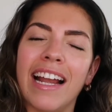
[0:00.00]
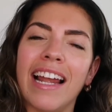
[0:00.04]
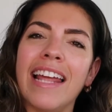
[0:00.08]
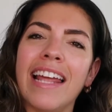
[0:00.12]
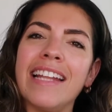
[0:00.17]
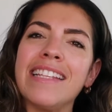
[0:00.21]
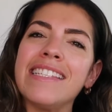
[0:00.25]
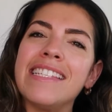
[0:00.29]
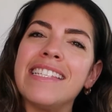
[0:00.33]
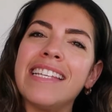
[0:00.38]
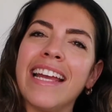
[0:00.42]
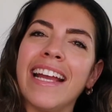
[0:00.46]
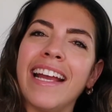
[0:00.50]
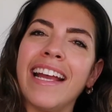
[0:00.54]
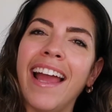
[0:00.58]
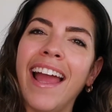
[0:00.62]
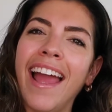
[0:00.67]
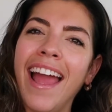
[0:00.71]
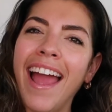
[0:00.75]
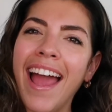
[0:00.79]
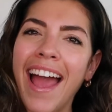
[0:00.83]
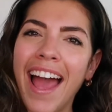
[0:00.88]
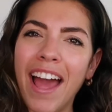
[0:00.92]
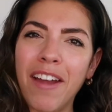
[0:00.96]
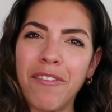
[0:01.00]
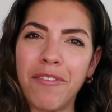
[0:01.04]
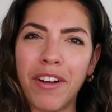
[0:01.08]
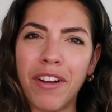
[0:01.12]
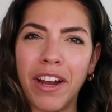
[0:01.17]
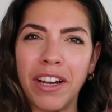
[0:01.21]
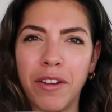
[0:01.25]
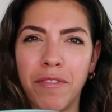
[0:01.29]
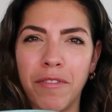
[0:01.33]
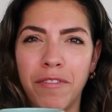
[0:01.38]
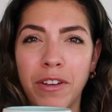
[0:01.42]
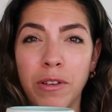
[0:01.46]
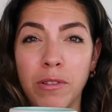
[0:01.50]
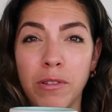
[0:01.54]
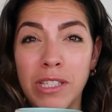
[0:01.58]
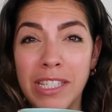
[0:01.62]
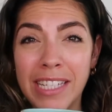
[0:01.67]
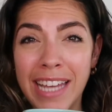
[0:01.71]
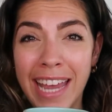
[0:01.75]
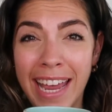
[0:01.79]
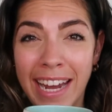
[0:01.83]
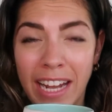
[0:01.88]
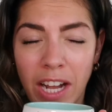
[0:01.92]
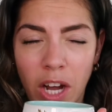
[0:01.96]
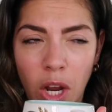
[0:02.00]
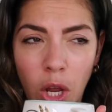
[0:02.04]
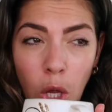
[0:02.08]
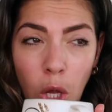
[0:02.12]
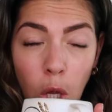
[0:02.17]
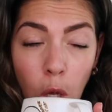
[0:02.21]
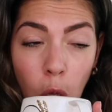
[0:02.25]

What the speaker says: cleansing and very good for your skin.